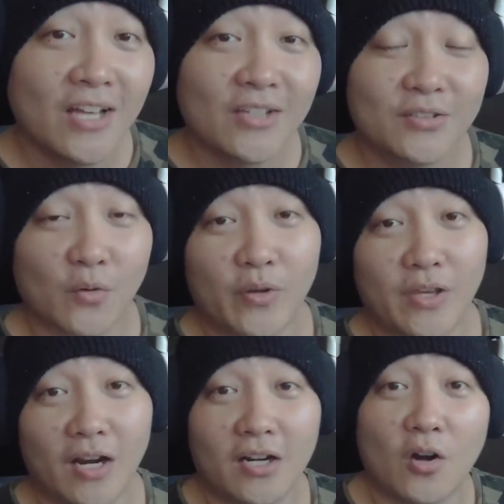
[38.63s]
So we
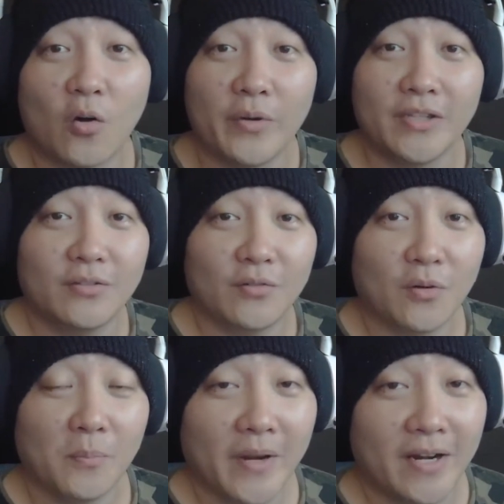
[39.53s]
are going to
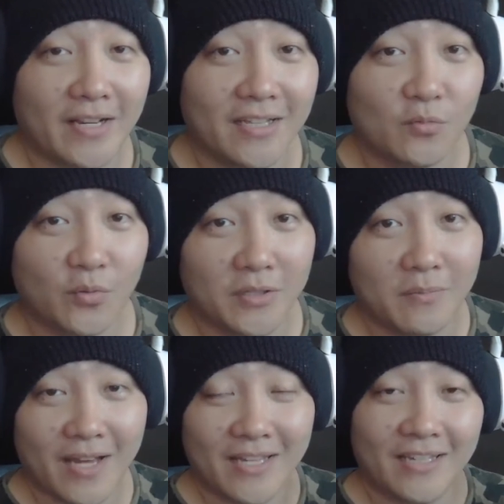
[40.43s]
compare it with
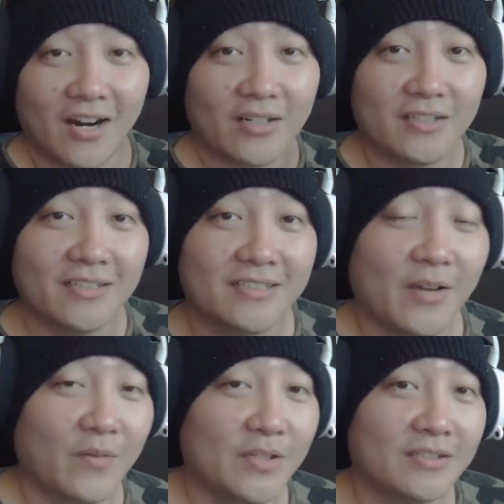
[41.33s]
my Arctis
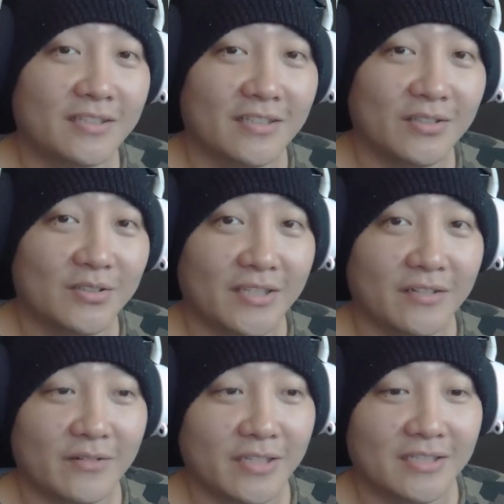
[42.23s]
7 Steel
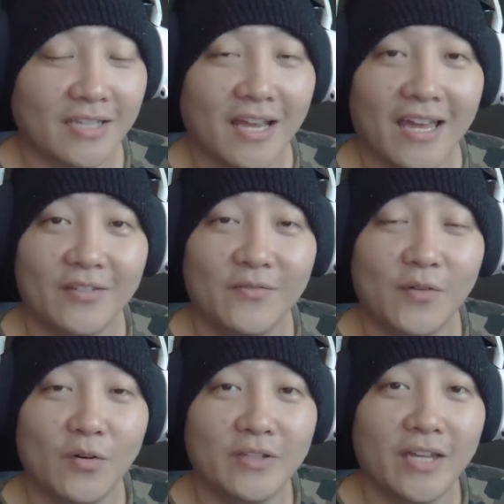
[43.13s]
Series
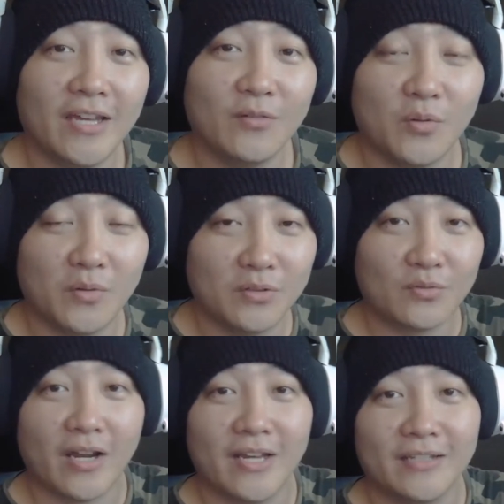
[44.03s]
headphone, and we will
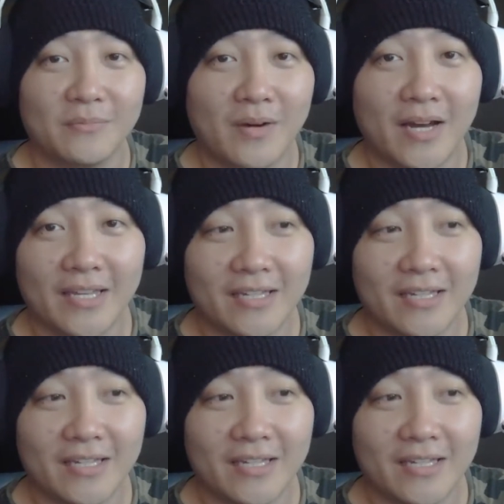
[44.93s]
try the mic,